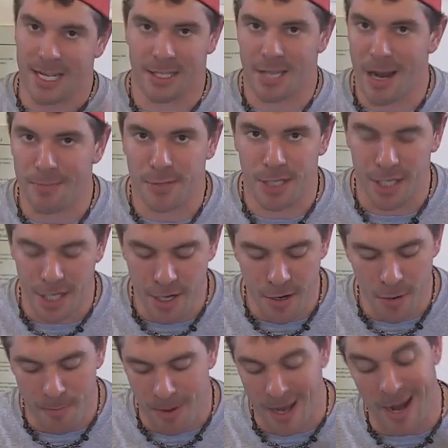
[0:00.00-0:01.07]
It's up to
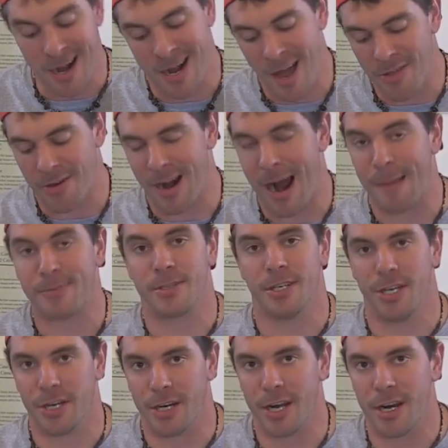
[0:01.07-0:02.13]
you, but another
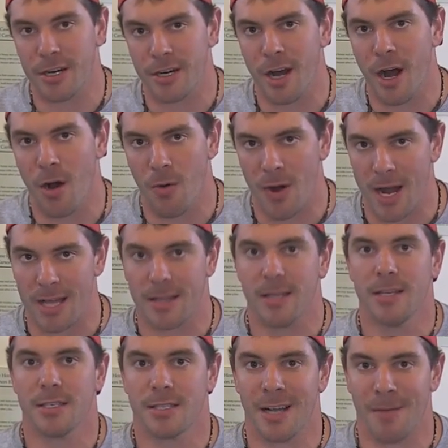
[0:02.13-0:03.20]
option you could go
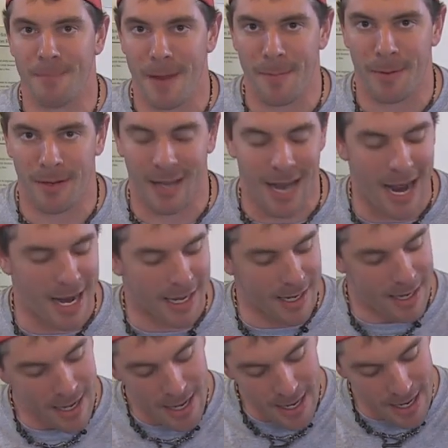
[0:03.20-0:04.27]
with, some people like
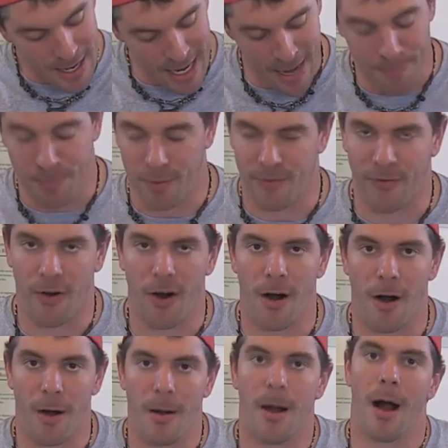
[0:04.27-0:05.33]
and
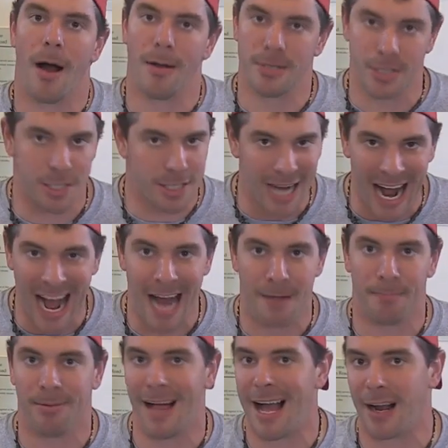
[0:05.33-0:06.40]
prefer just
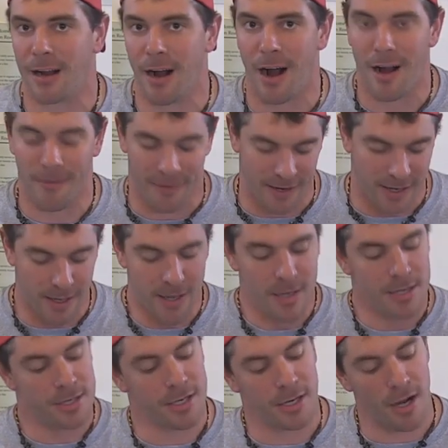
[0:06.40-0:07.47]
hot black coffee
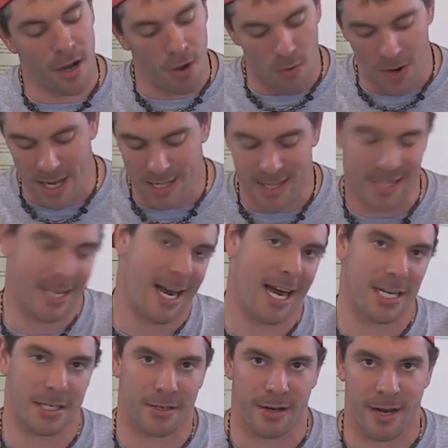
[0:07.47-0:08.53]
to go with the
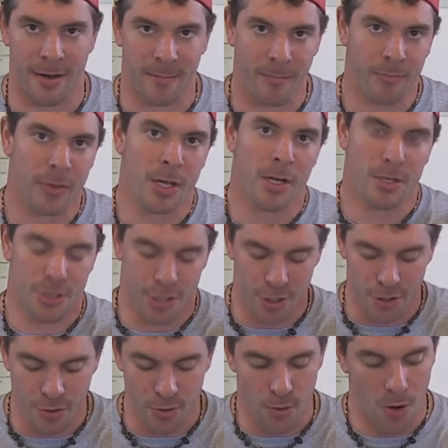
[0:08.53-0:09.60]
ice cream
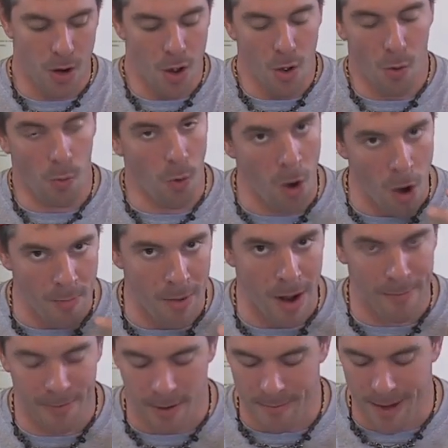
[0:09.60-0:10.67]
to warm
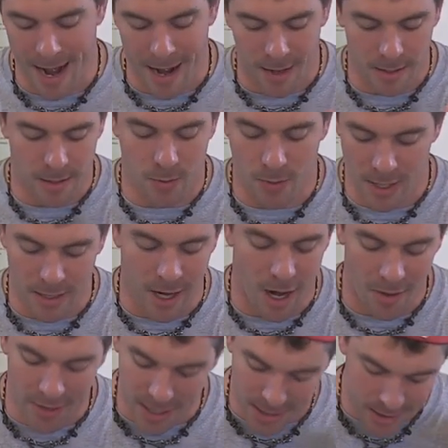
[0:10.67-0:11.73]
up your mouth with
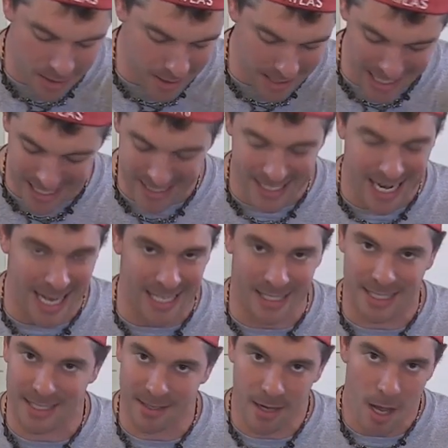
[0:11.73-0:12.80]
all this
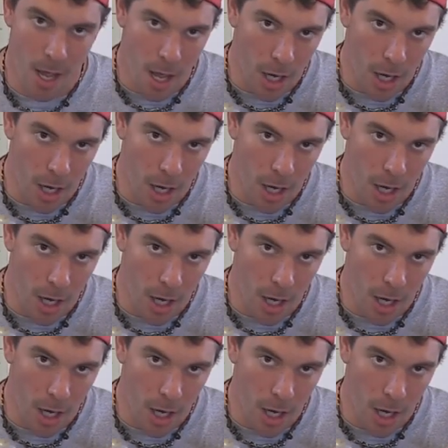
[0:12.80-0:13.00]
intense